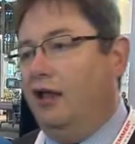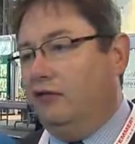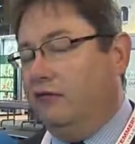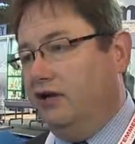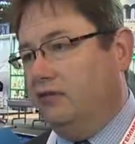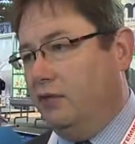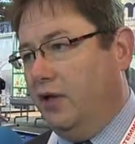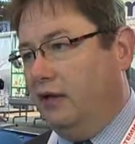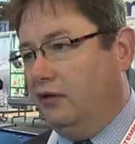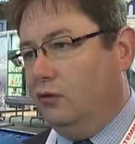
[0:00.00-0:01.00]
the reason
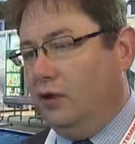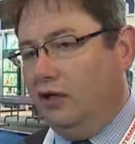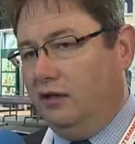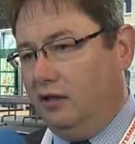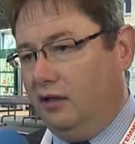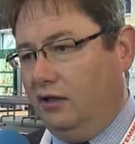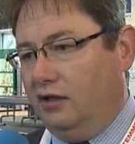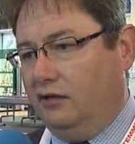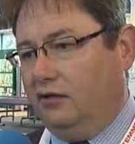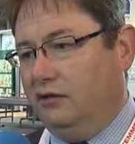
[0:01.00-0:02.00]
being
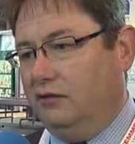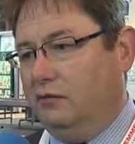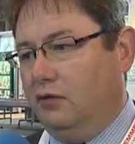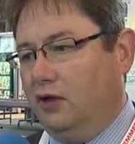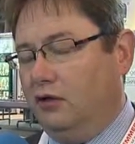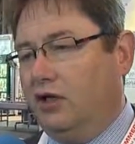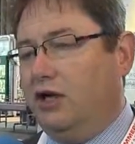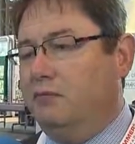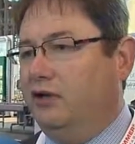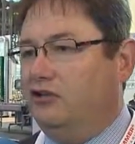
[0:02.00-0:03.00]
that a lot of
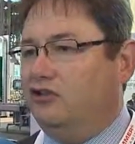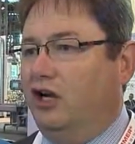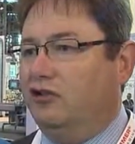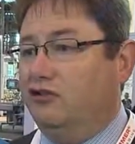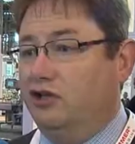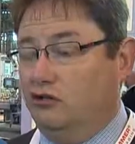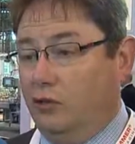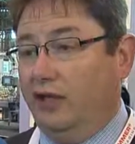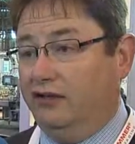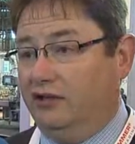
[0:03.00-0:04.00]
companies are trying to reduce
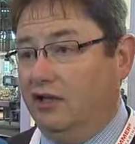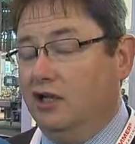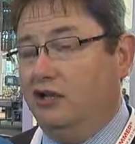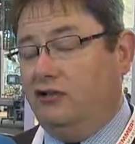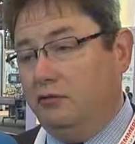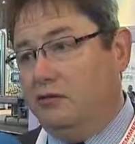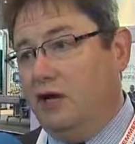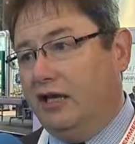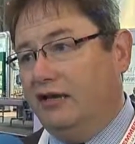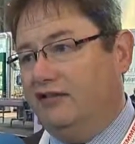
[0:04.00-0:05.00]
waste.
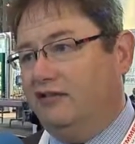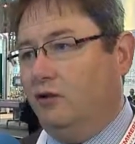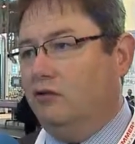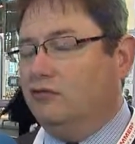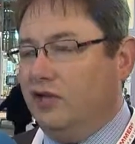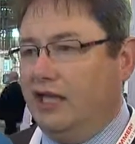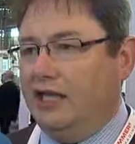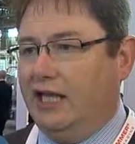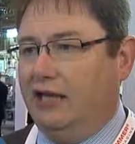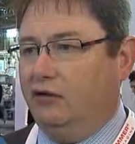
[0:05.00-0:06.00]
Supermarkets and so on are really
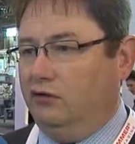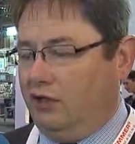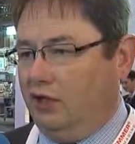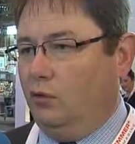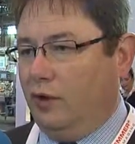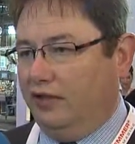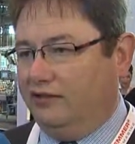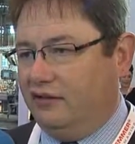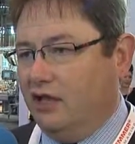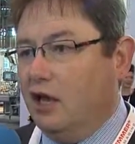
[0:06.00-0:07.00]
keen on looking at
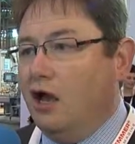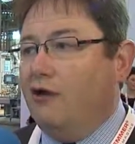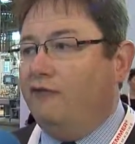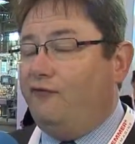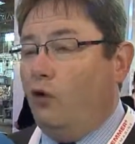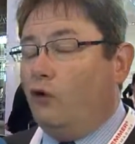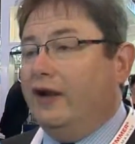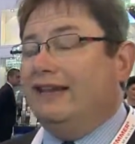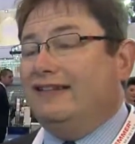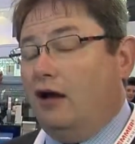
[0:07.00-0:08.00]
waste. For
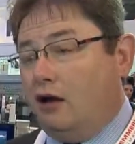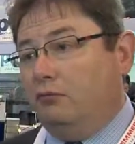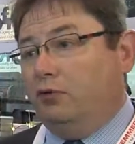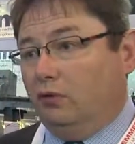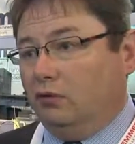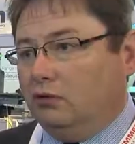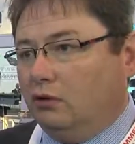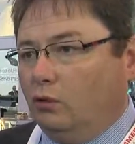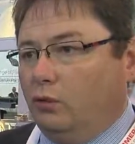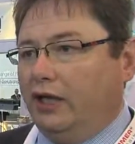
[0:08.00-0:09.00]
example,
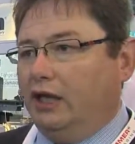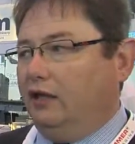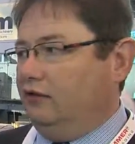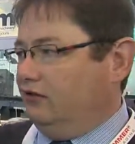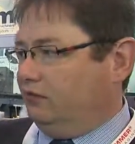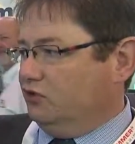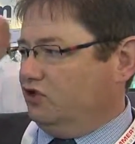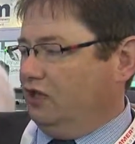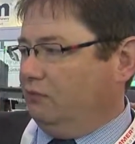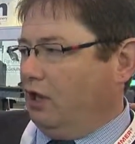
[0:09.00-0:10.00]
this
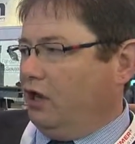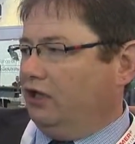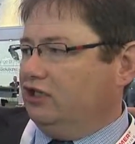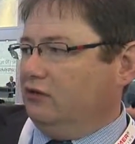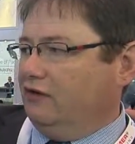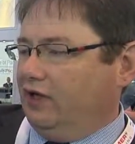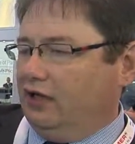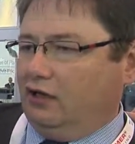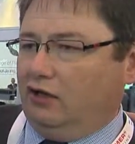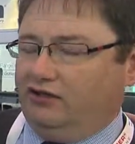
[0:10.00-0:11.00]
machine behind you over
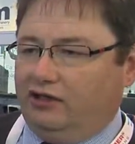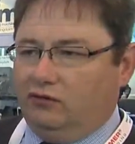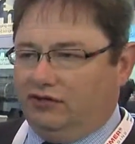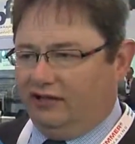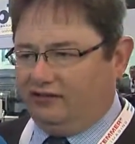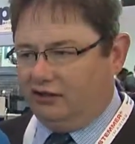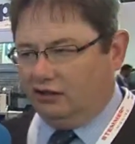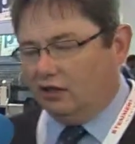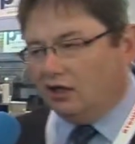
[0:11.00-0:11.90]
here, our seal tester,